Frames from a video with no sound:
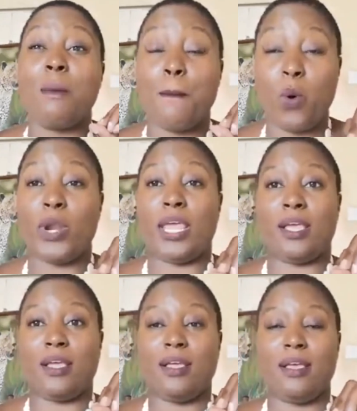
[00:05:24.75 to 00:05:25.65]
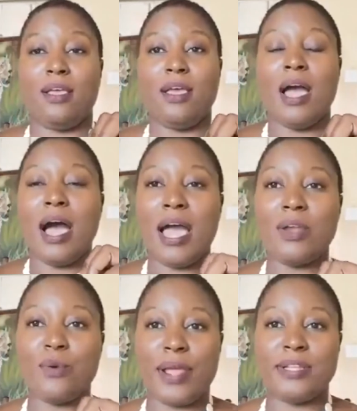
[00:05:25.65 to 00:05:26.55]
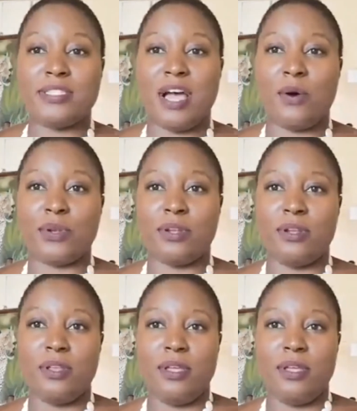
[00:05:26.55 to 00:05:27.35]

morning, I write down,